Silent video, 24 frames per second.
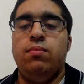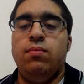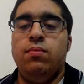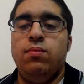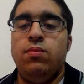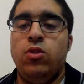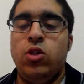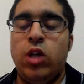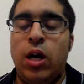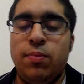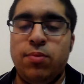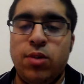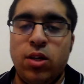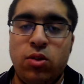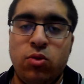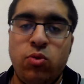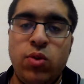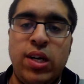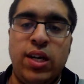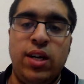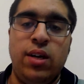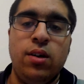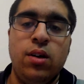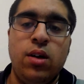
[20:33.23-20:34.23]
chapter
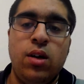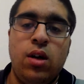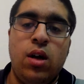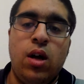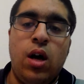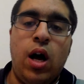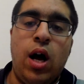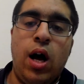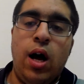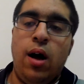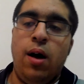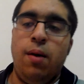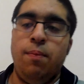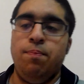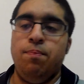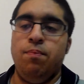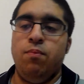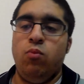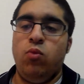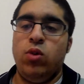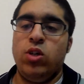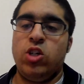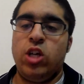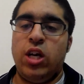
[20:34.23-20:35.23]
3,
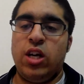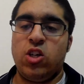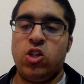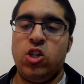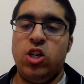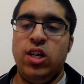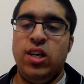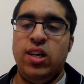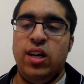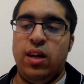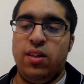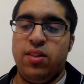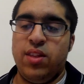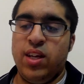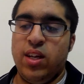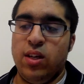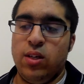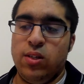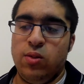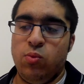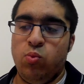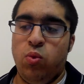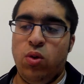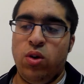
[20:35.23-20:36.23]
which actually I think
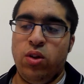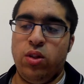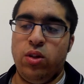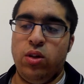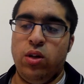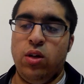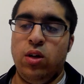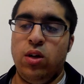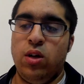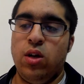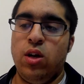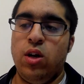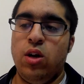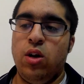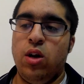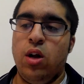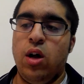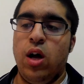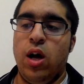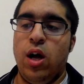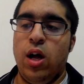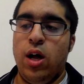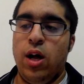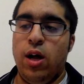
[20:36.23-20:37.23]
is one of
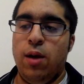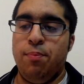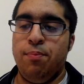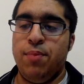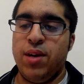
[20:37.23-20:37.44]
the